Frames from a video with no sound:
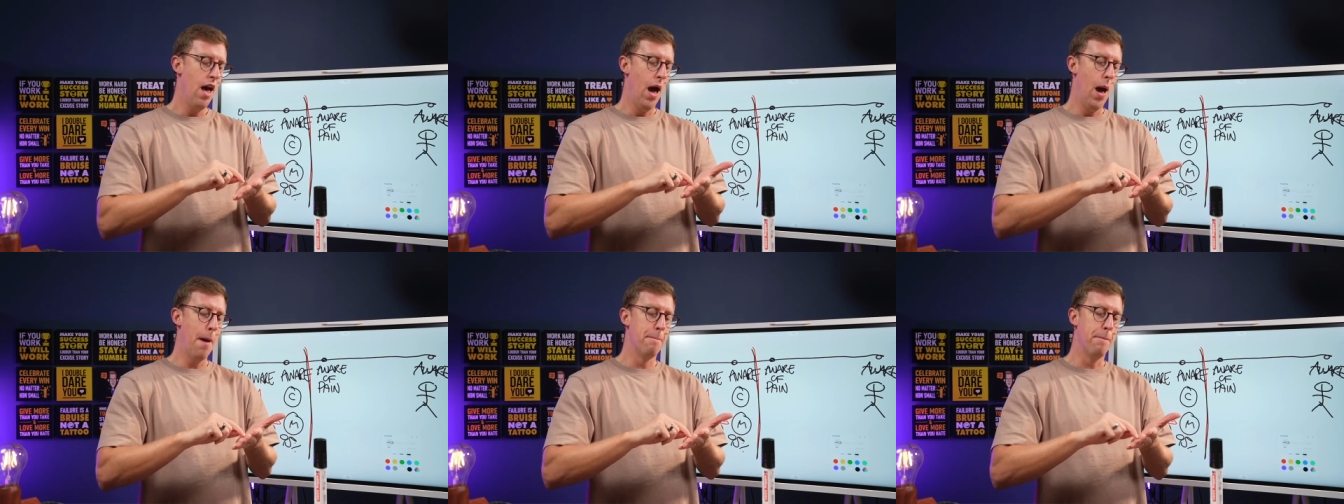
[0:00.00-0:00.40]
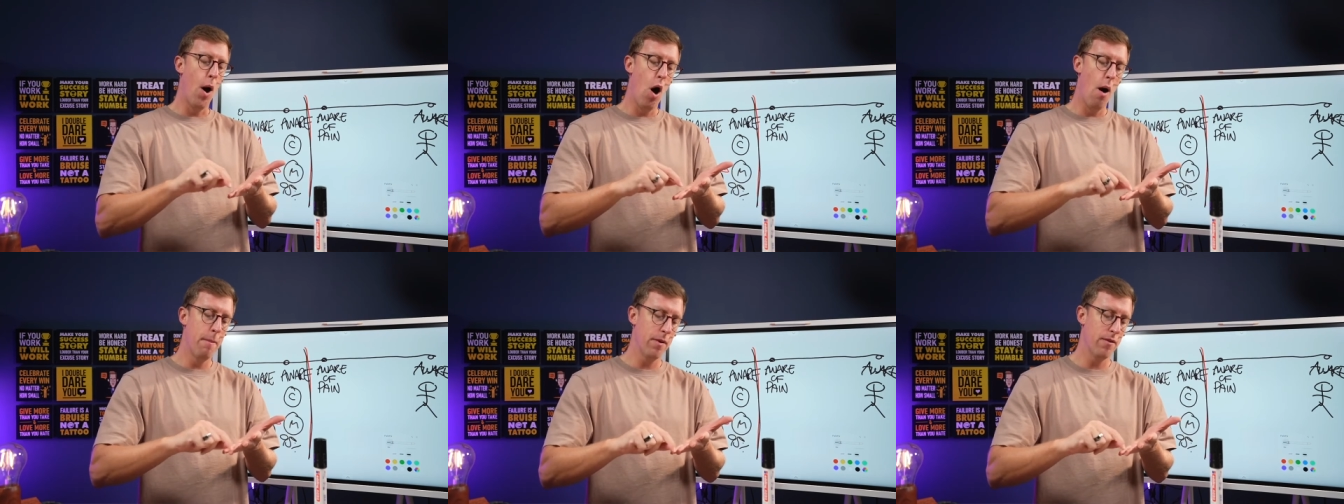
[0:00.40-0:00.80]
Uh,
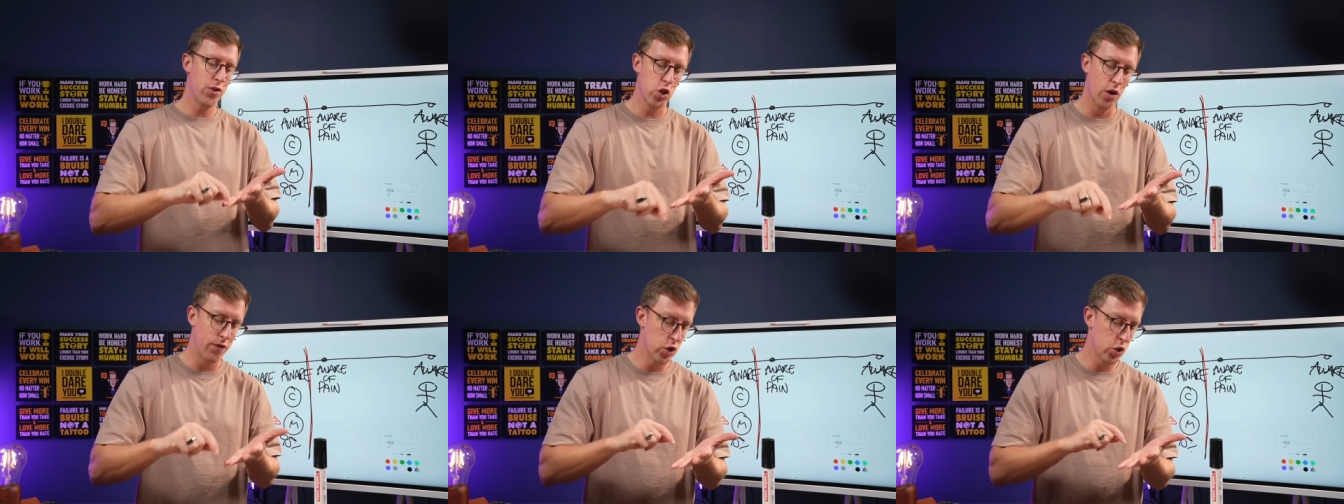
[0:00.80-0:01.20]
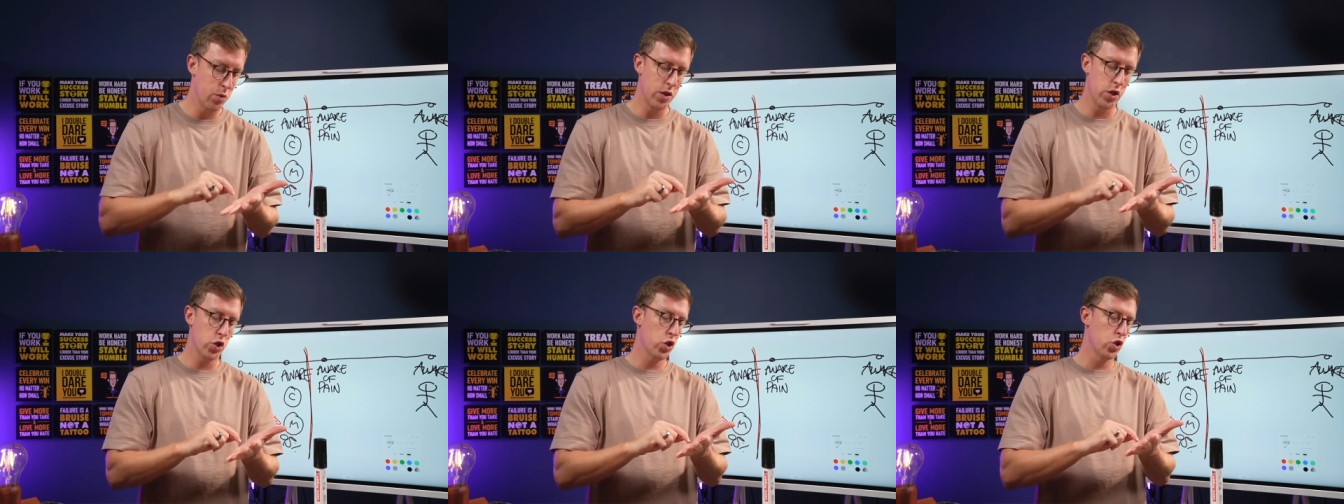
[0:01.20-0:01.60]
Bob suffers
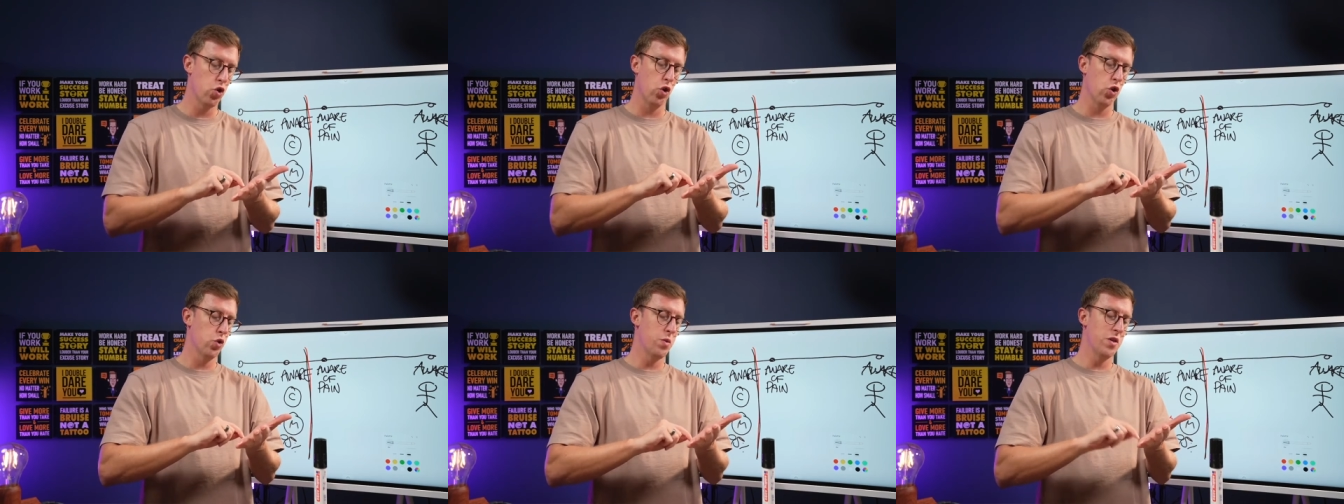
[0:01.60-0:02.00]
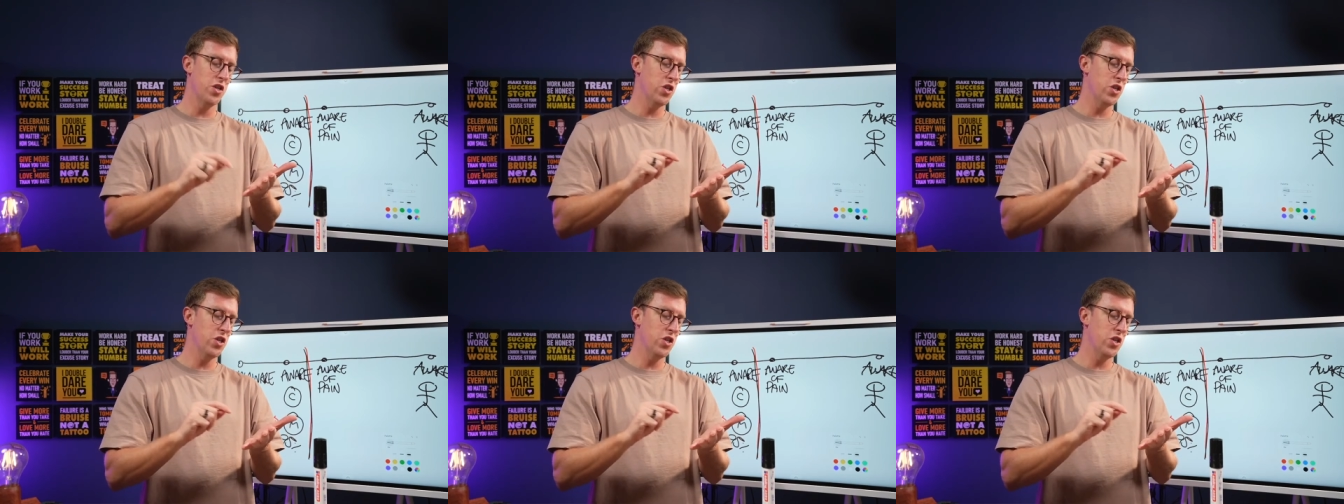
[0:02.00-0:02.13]
with struggles with